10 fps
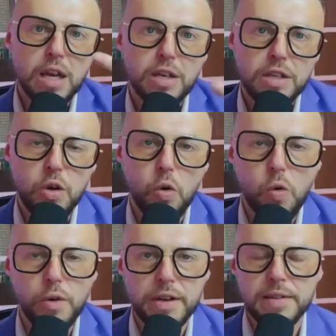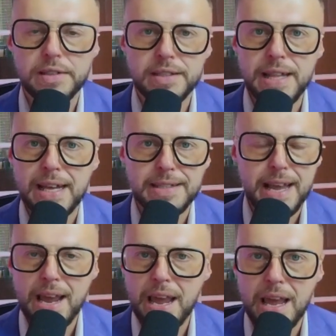your audience is not
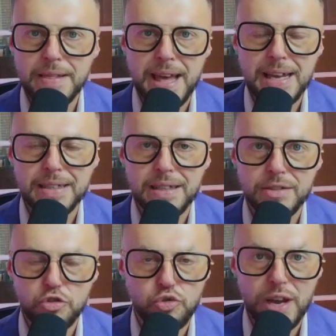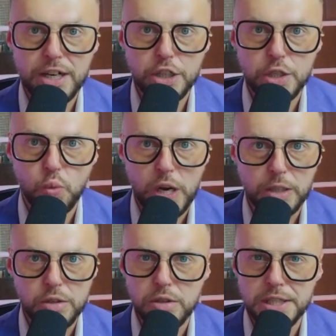taking that strategy well,
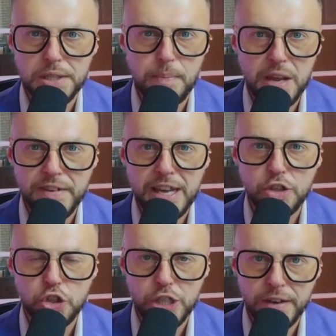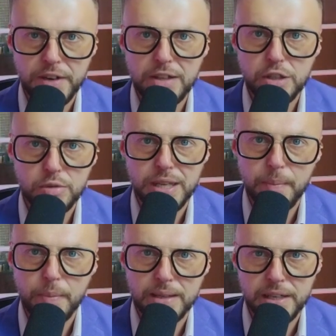you need to pivot and shift and do
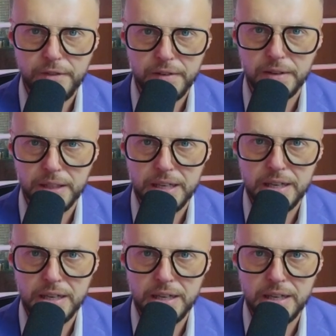something differently.